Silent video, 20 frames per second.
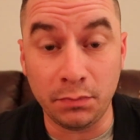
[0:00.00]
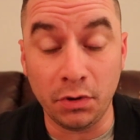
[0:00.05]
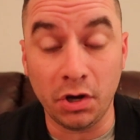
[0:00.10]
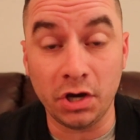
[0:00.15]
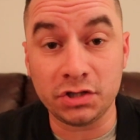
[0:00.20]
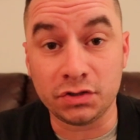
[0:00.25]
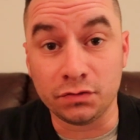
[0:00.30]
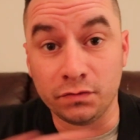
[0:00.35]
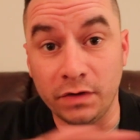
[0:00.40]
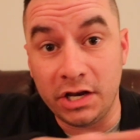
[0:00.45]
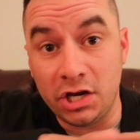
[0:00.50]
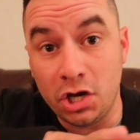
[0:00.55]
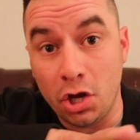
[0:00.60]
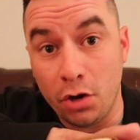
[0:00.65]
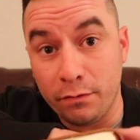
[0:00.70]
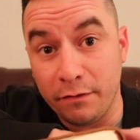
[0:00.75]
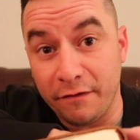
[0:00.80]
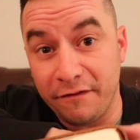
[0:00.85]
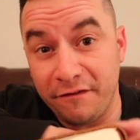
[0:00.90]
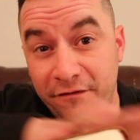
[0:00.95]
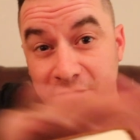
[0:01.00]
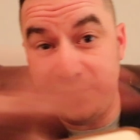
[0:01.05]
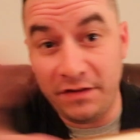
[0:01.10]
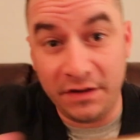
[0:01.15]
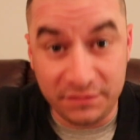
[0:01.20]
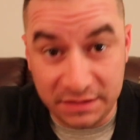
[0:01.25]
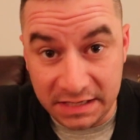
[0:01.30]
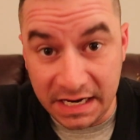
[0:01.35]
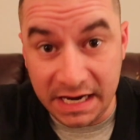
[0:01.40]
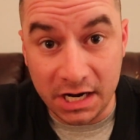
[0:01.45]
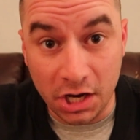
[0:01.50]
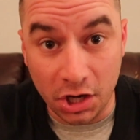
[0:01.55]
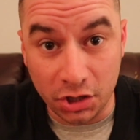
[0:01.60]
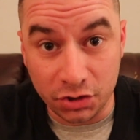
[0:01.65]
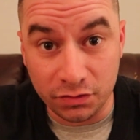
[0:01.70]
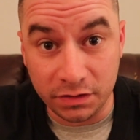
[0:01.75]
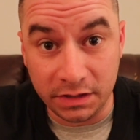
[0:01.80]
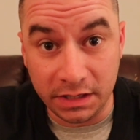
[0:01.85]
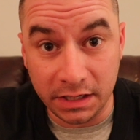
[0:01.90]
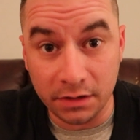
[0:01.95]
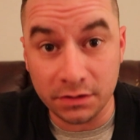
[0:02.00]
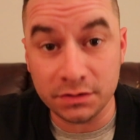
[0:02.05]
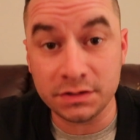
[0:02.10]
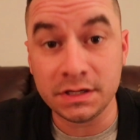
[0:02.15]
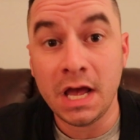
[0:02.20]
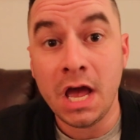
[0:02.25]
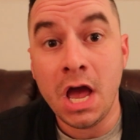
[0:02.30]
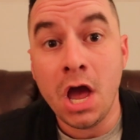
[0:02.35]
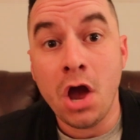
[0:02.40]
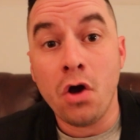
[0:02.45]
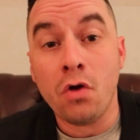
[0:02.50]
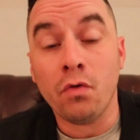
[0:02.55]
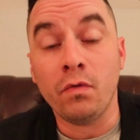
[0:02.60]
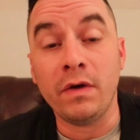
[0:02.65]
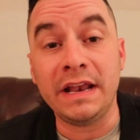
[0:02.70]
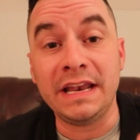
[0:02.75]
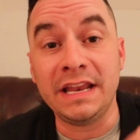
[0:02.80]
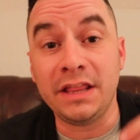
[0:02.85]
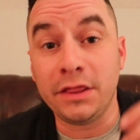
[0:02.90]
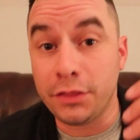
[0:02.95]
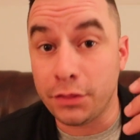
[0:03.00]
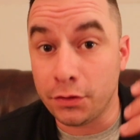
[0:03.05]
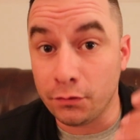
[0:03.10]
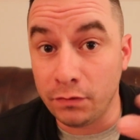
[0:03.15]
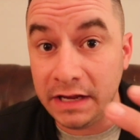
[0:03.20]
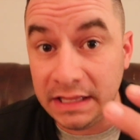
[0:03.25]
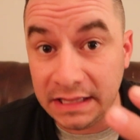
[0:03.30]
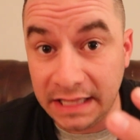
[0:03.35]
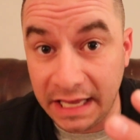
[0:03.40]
books written over 1,500 years, written in three